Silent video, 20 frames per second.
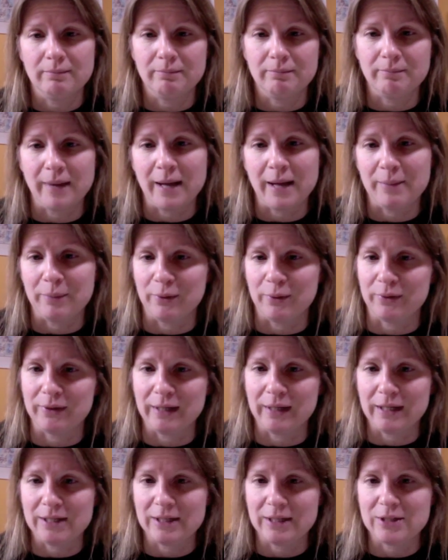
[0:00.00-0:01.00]
bad
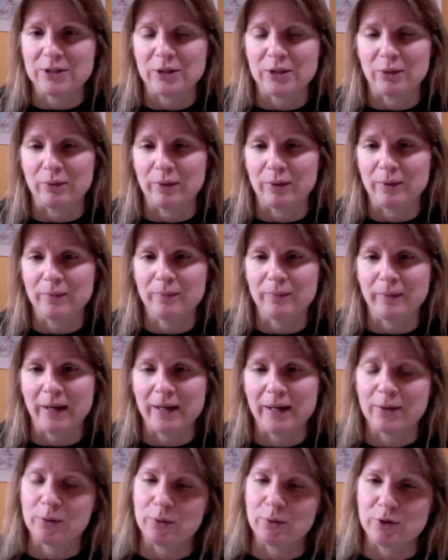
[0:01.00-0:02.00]
birthdays, there weren't
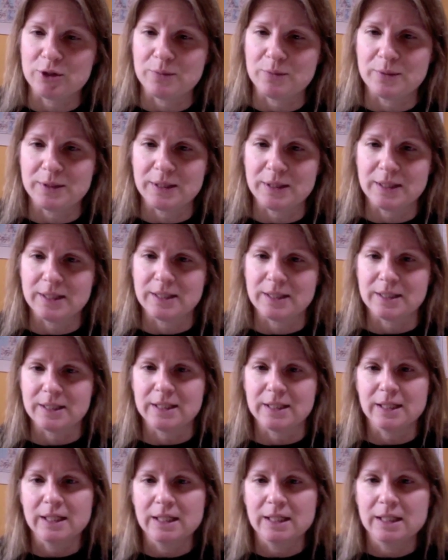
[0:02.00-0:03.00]
bad
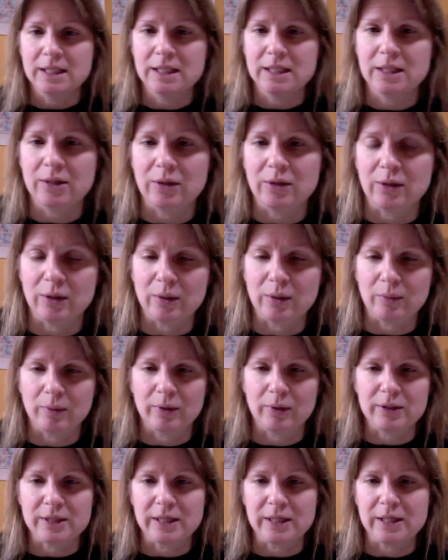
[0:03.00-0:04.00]
Christmases, there
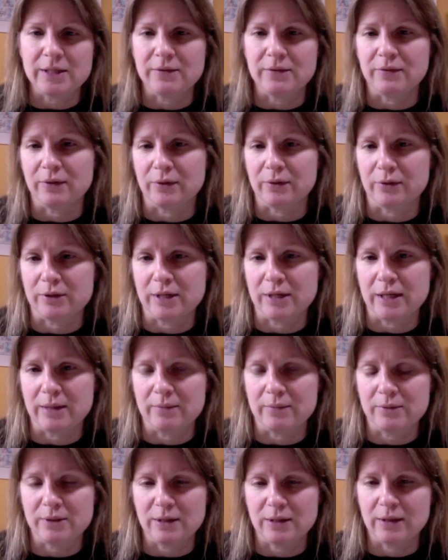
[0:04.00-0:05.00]
weren't any difficult
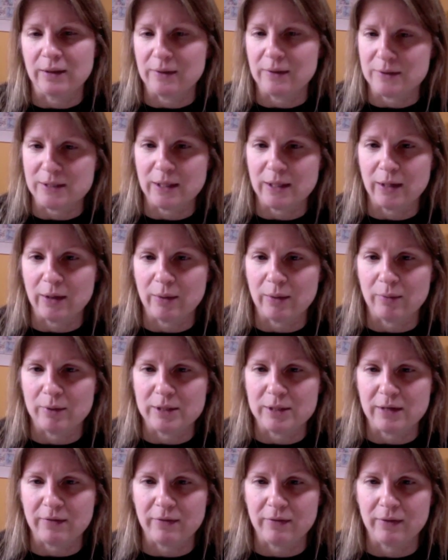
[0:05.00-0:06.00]
times, because they were
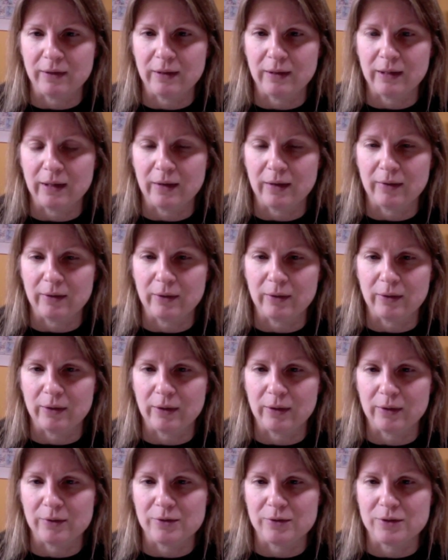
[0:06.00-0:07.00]
definitely there. There are
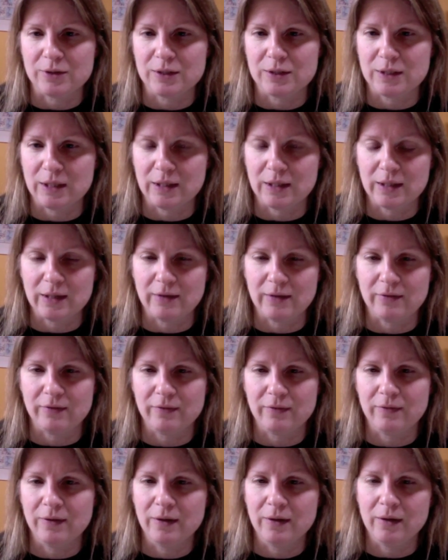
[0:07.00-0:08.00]
hurts that
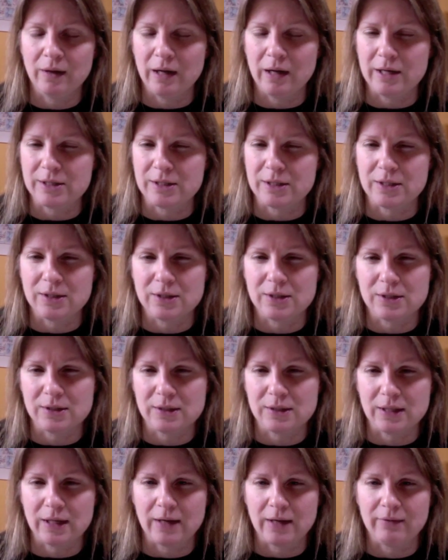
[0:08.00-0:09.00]
have
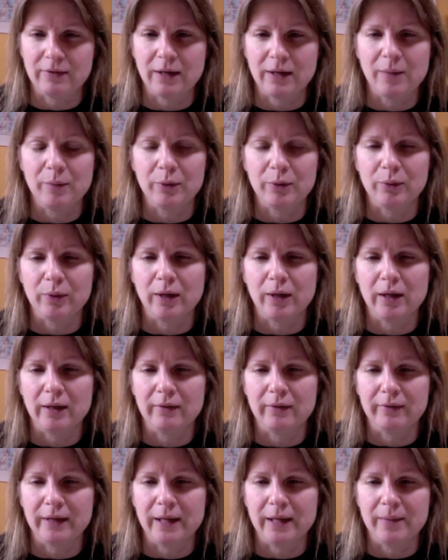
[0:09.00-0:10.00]
losses that have come through all
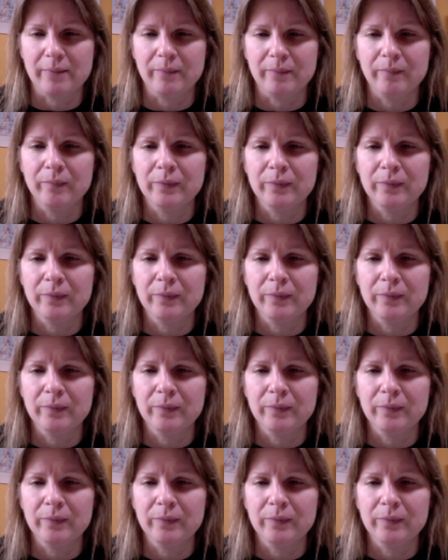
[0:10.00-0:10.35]
of them.